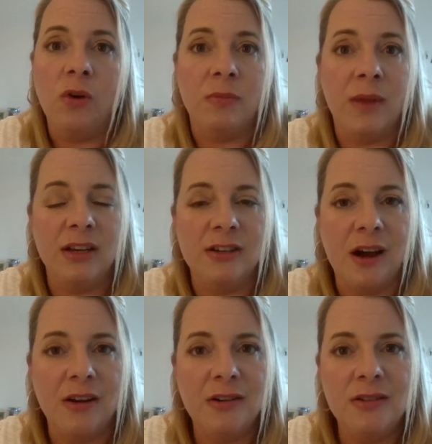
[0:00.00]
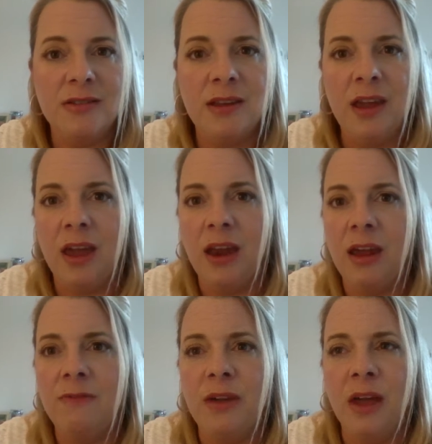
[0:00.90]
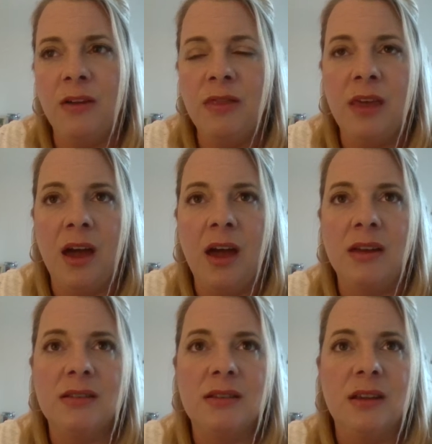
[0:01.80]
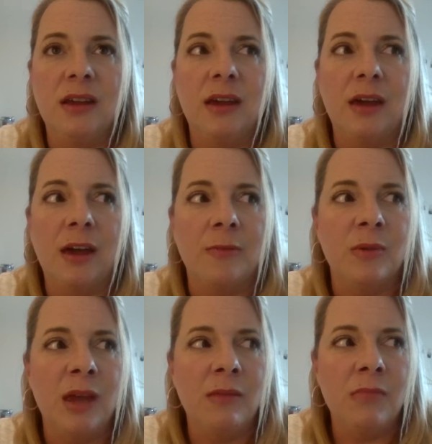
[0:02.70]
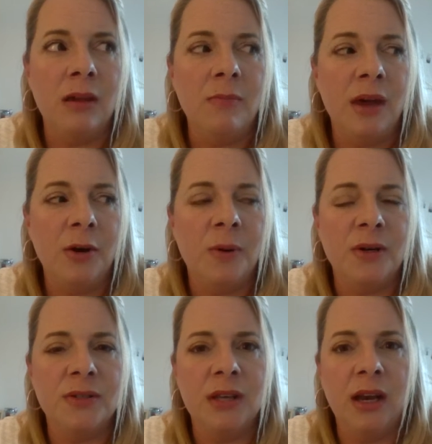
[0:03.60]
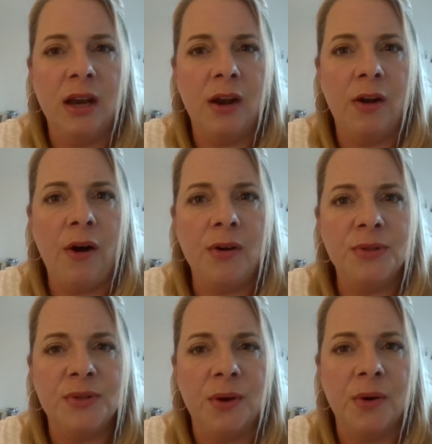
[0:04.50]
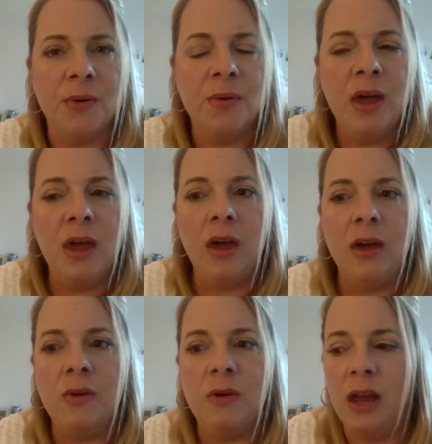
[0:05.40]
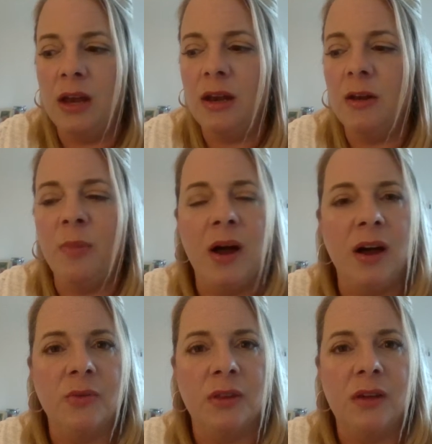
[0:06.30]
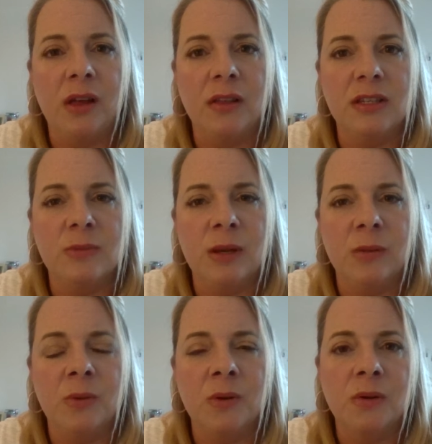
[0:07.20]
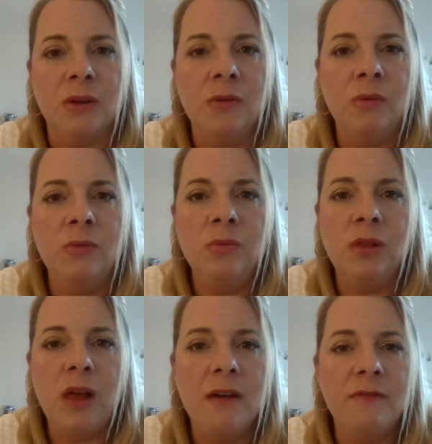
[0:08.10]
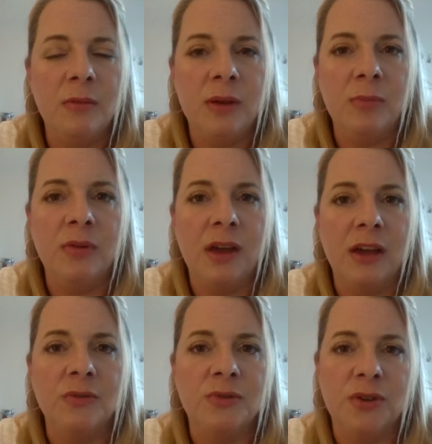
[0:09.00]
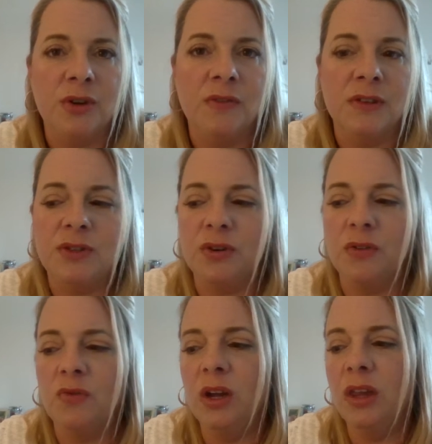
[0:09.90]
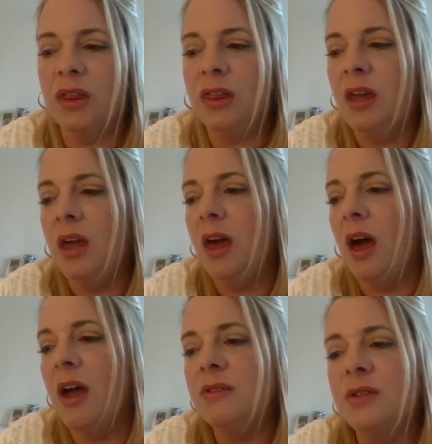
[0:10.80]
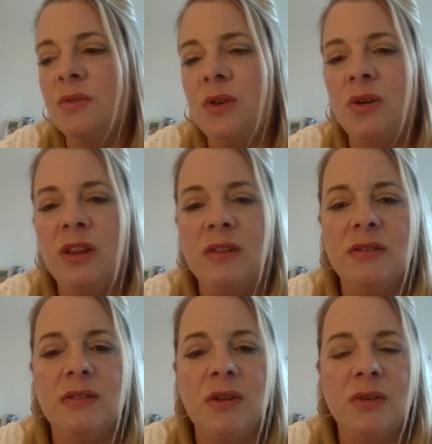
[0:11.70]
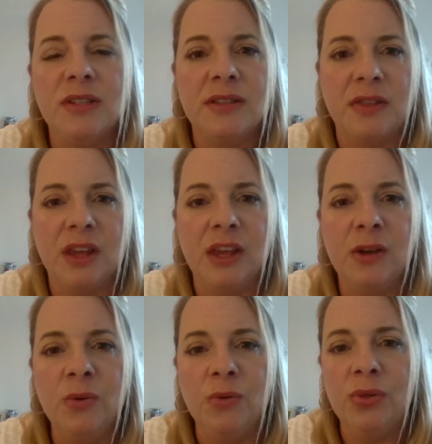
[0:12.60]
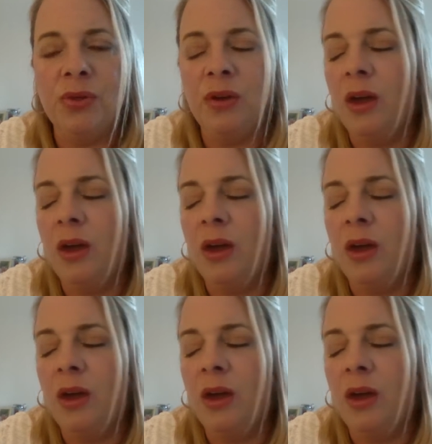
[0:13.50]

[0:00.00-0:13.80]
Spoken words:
my daughters, and I found that it made me a better person, and it also created a bond with all of these people. You love the people that you serve and serve with. I also noticed that the youth